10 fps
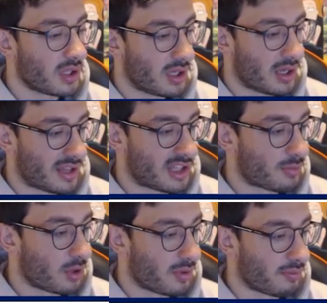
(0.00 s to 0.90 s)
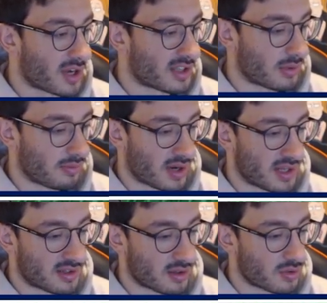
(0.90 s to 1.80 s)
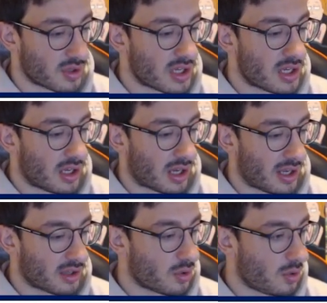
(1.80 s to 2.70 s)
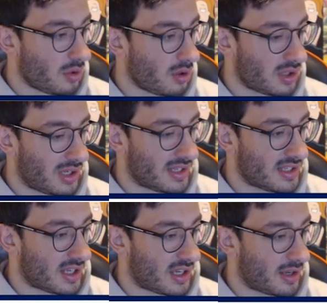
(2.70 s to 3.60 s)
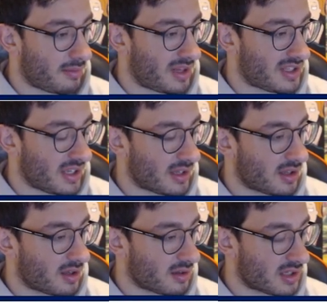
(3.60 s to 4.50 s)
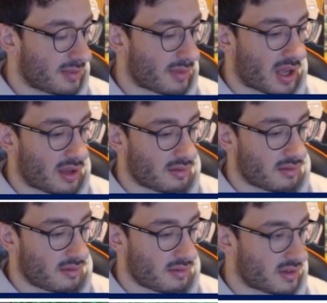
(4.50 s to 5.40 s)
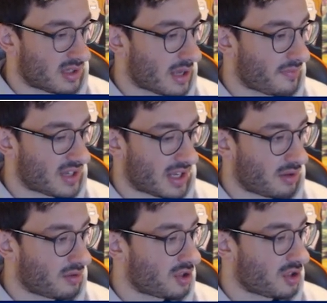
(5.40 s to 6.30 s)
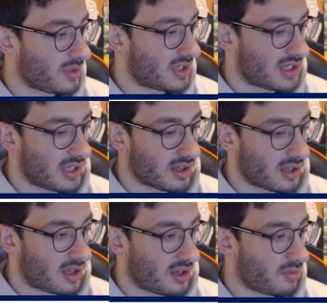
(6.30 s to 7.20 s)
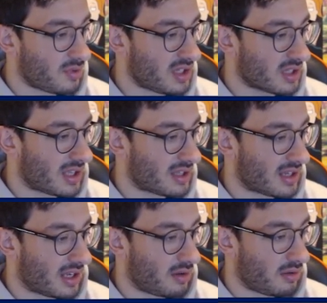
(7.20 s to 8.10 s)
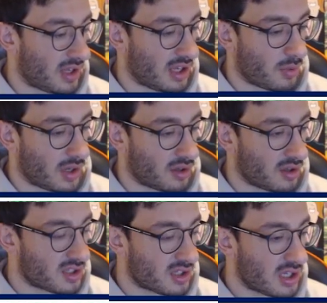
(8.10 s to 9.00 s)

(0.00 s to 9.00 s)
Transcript: At this point, 1 prize is 1 prize. So, cool. Let's stick some stuff down. Should we stick? We'll stick that down here. Why not?